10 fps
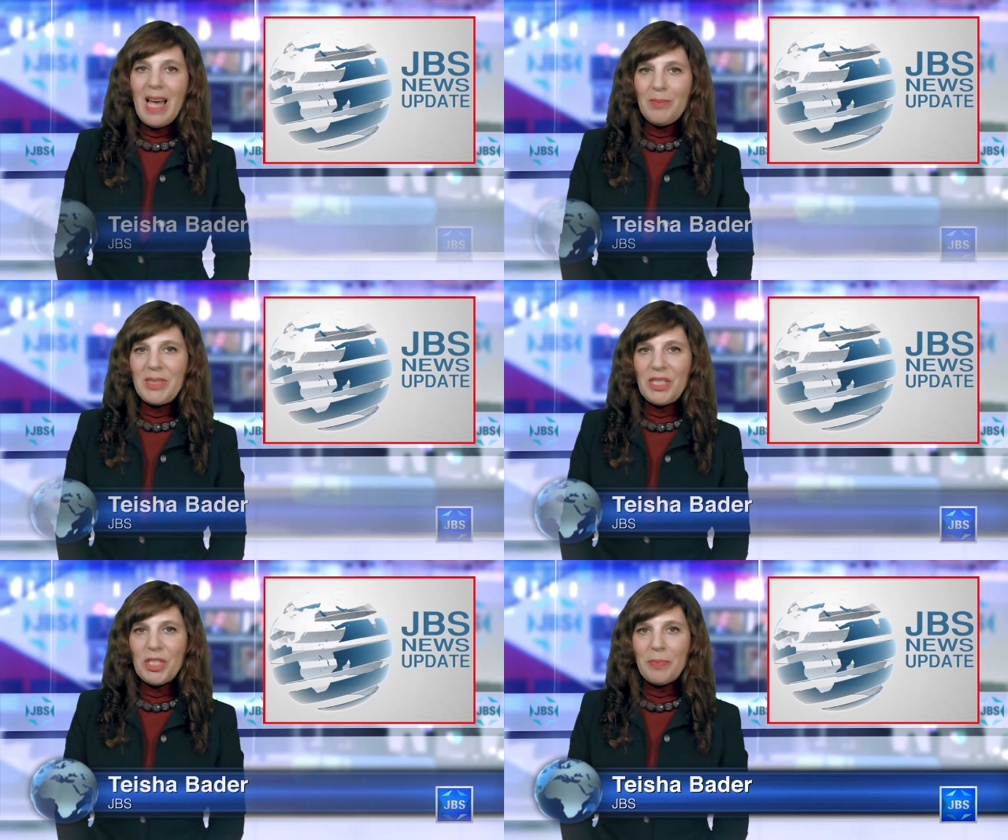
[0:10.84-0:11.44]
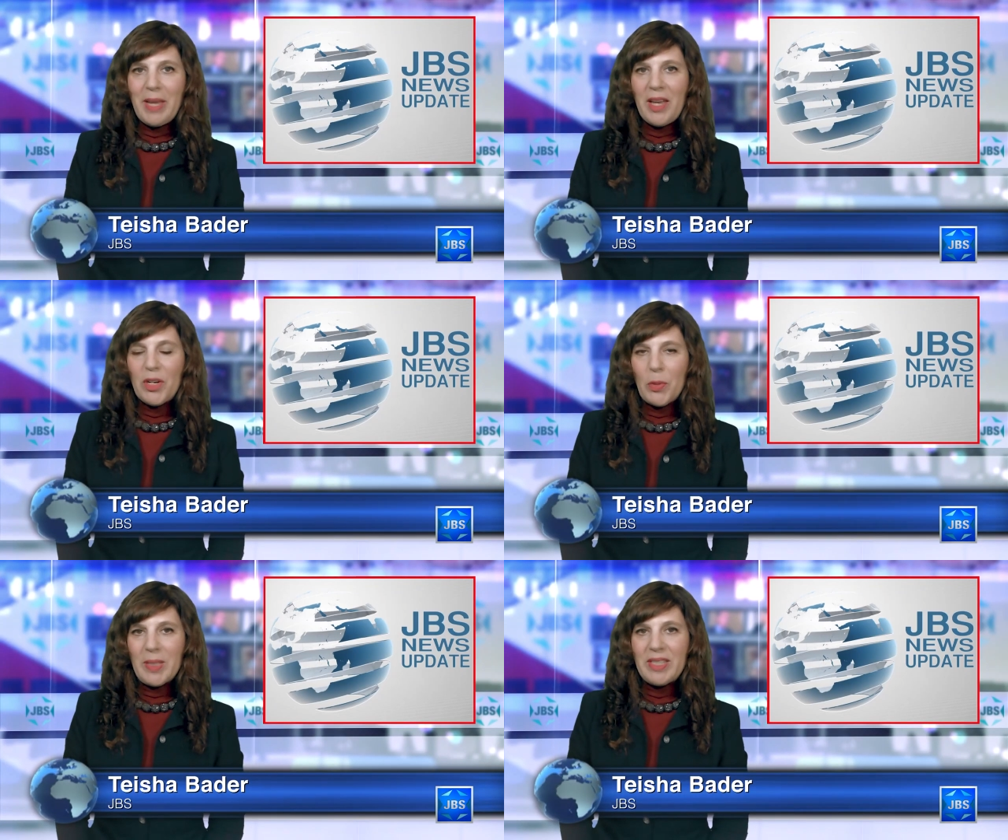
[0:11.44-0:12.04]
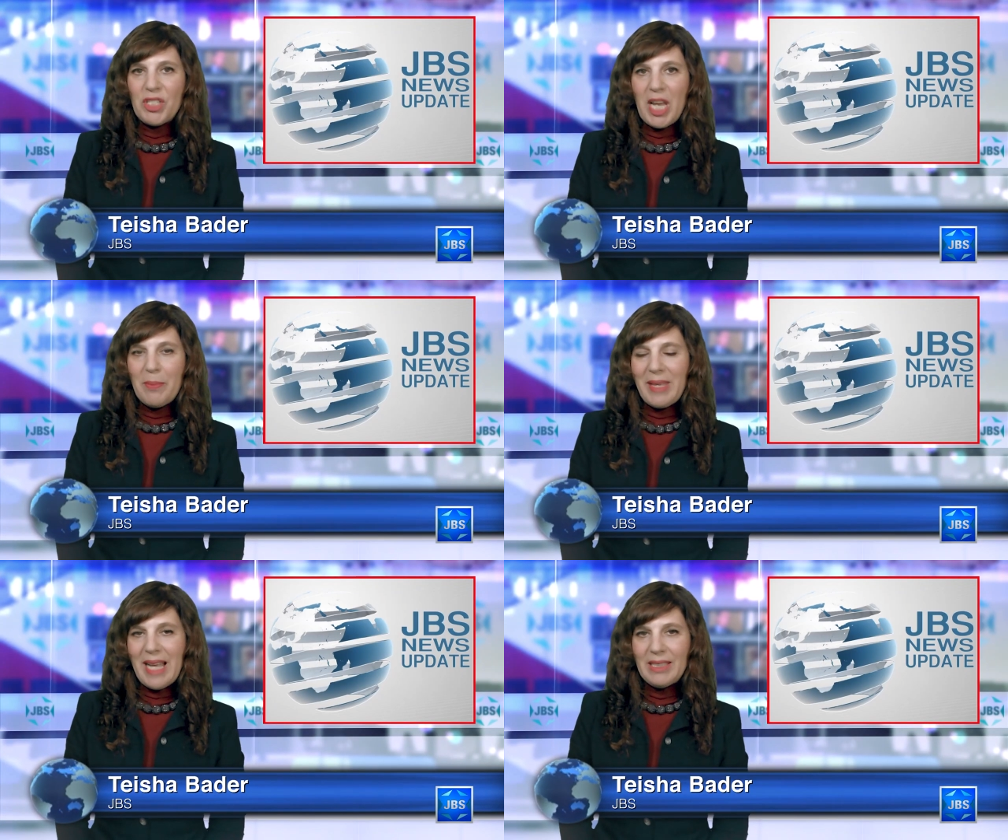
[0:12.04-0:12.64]
I'm Teisha Bader with the
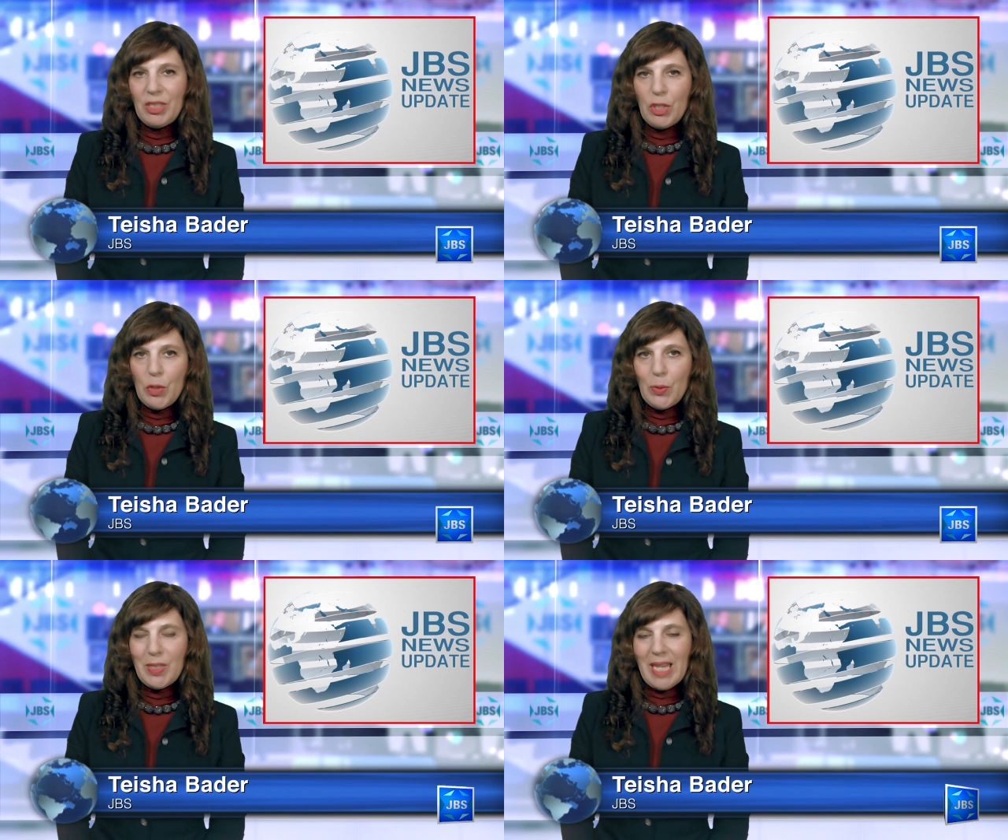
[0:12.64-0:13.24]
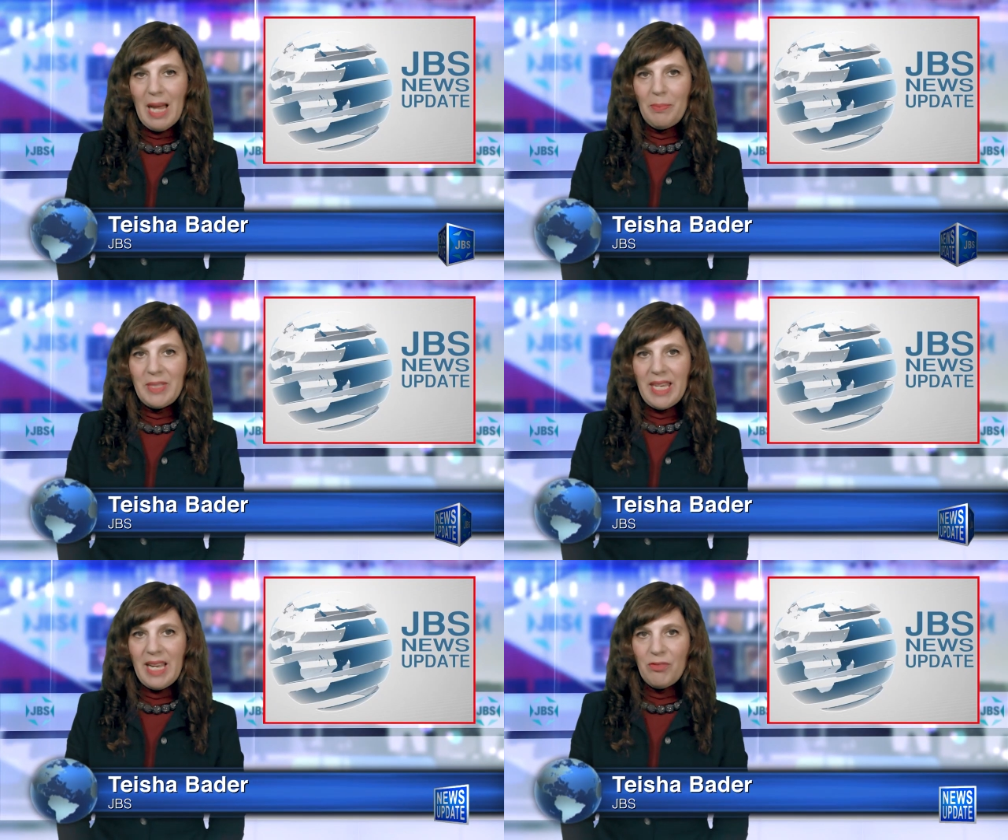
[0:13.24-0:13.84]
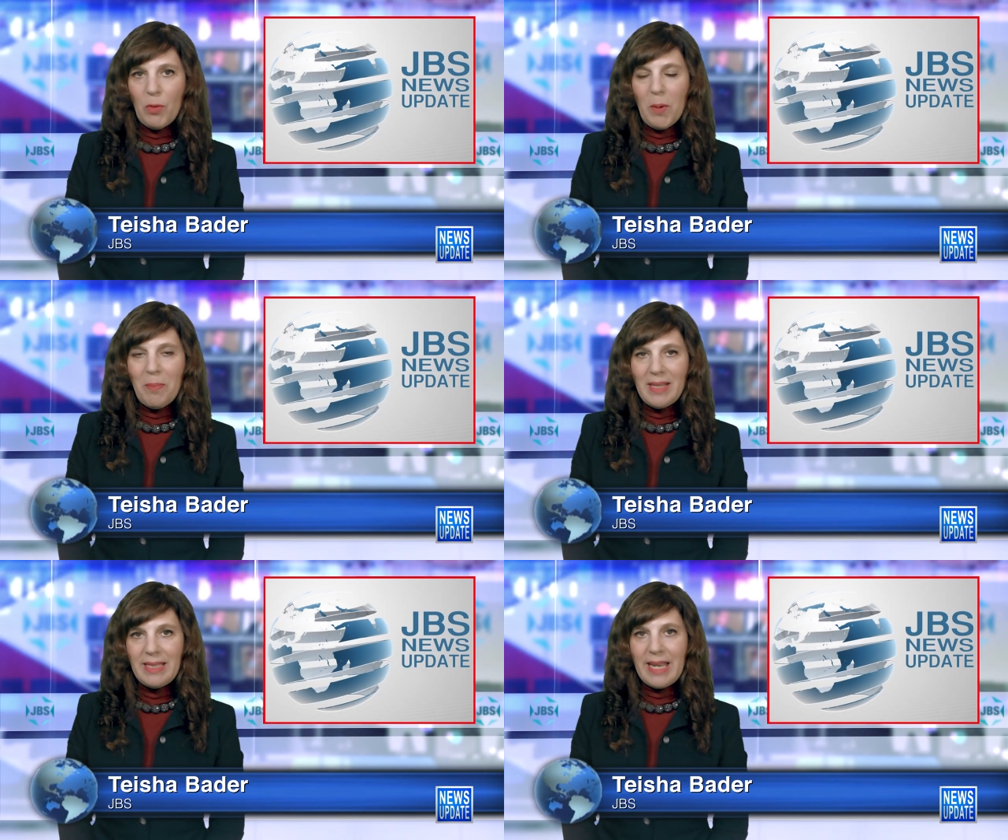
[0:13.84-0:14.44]
JBS News update for
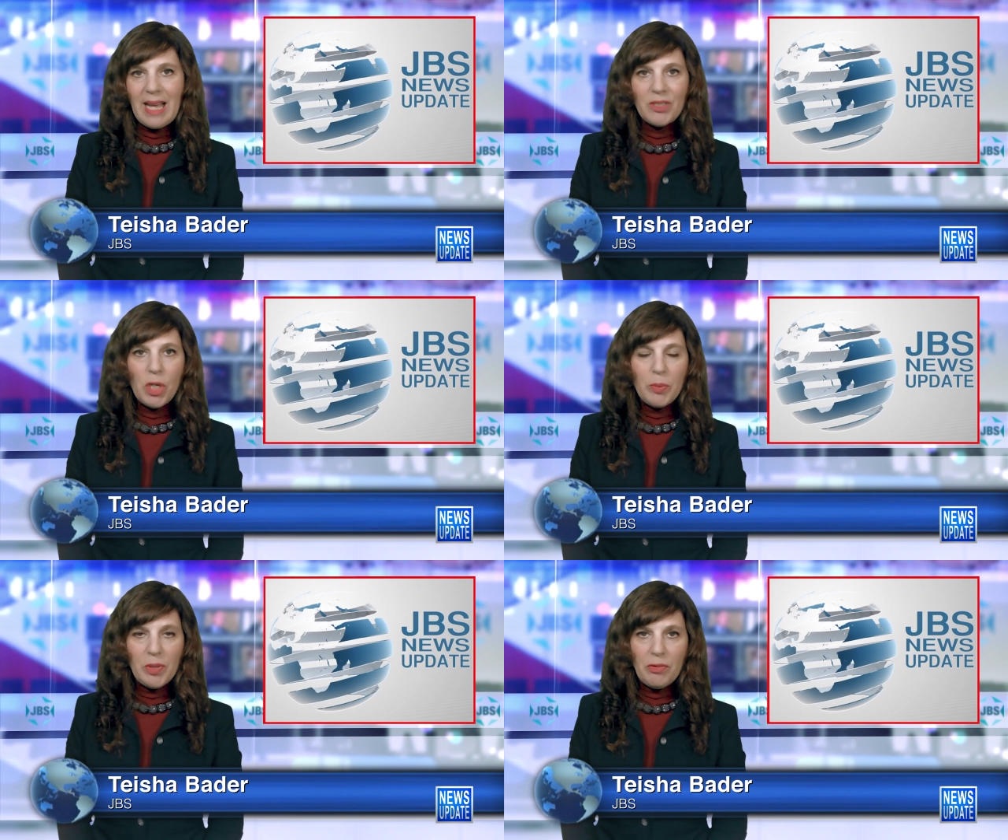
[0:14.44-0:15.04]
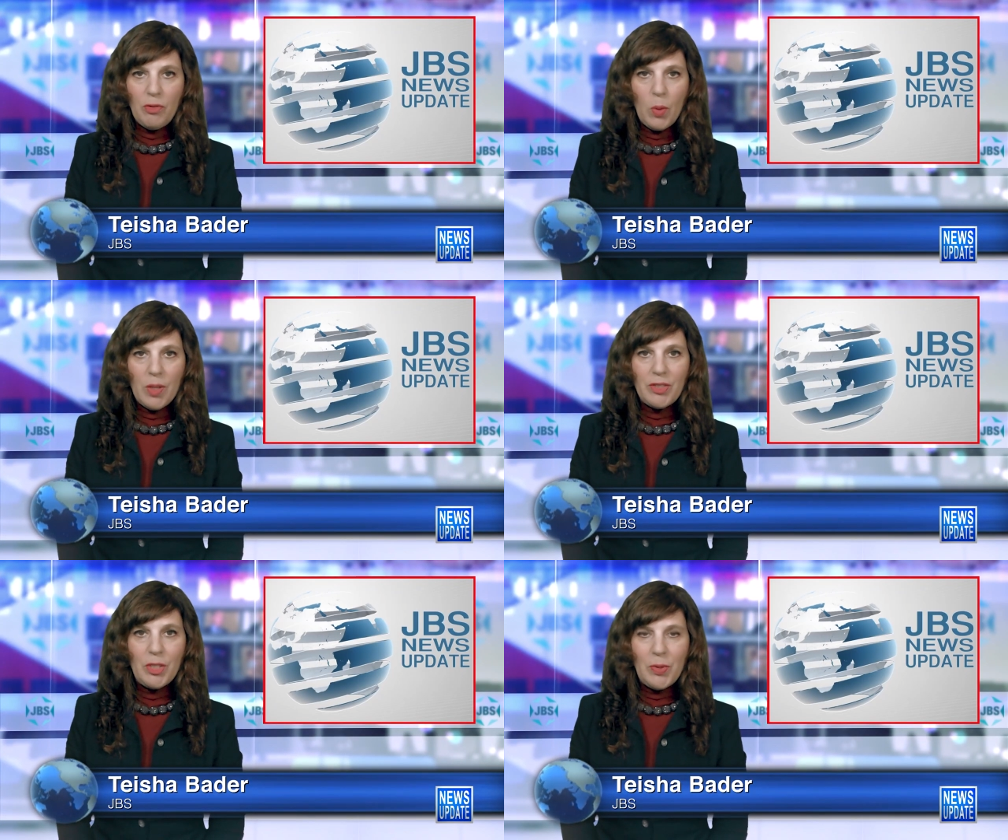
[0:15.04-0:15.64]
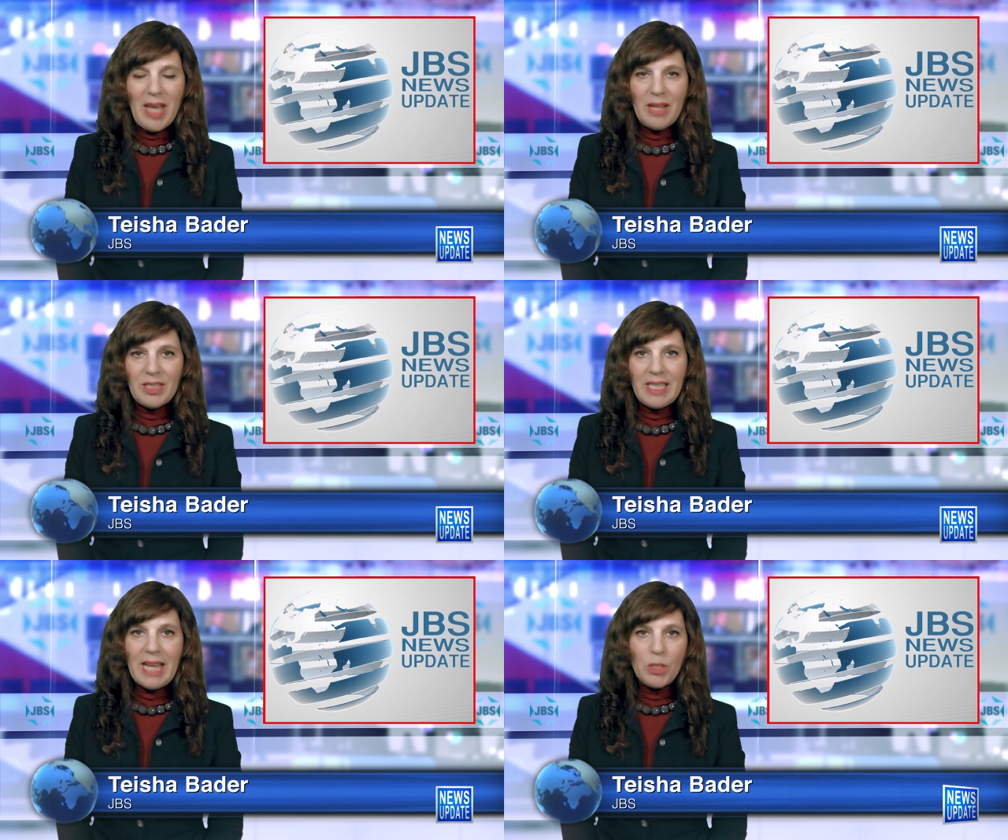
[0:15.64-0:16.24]
Monday, October the 4th,
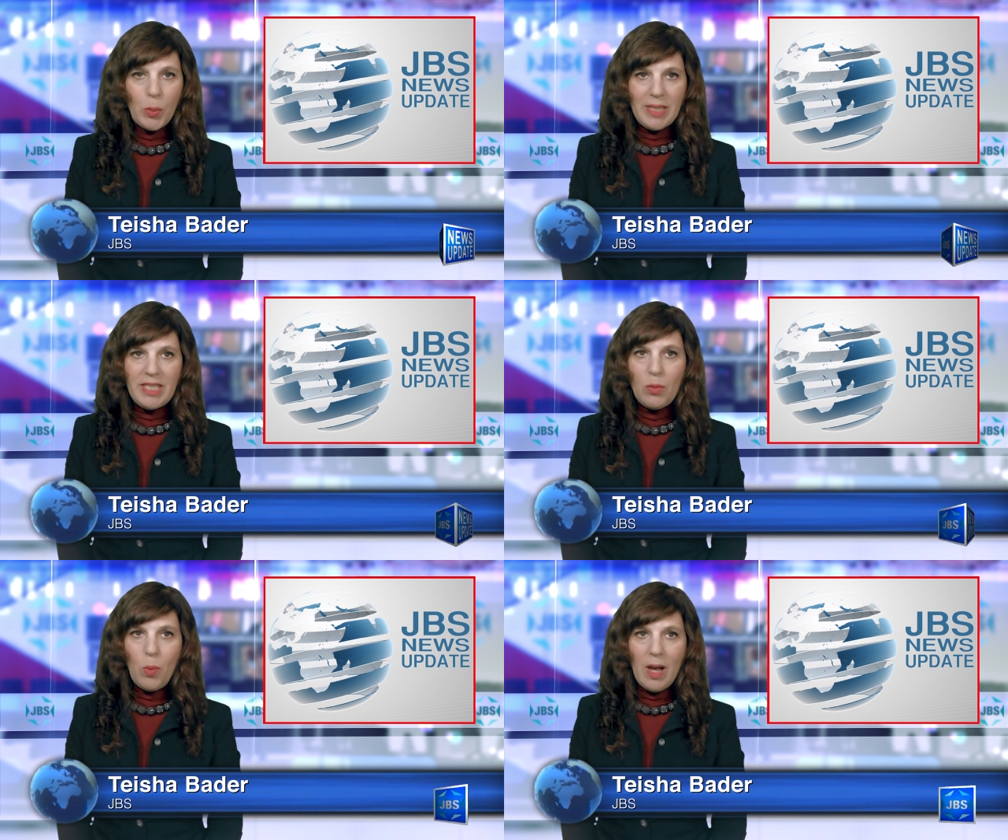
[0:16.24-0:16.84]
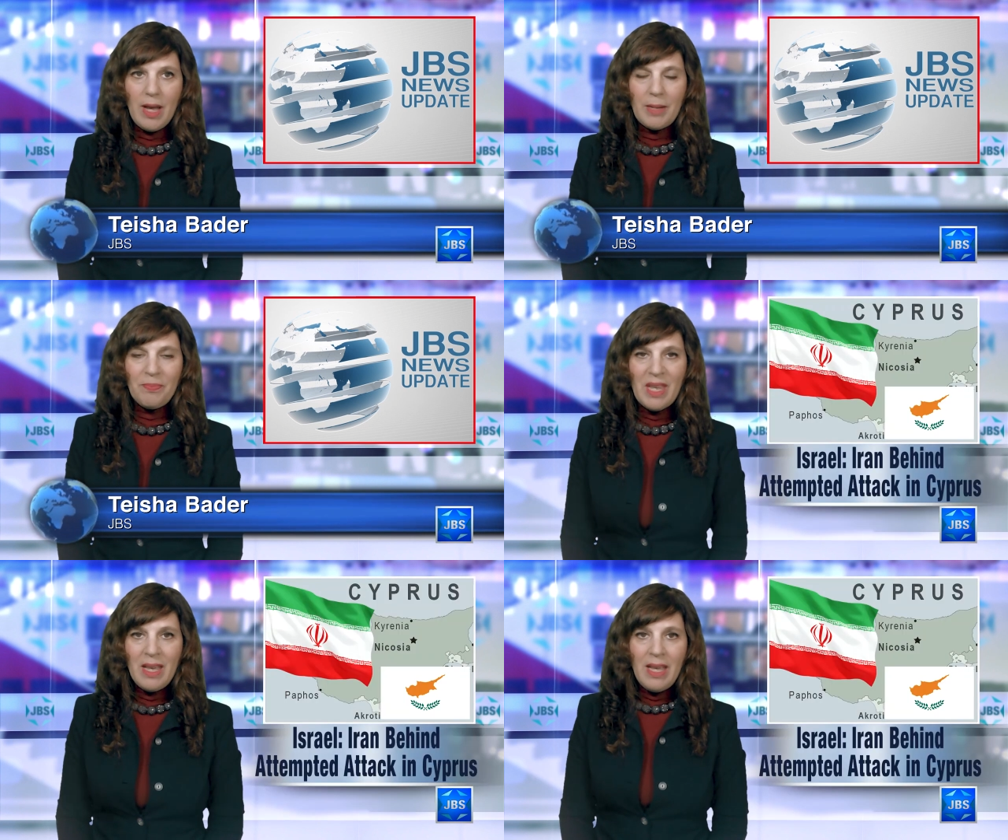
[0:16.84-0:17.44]
2021.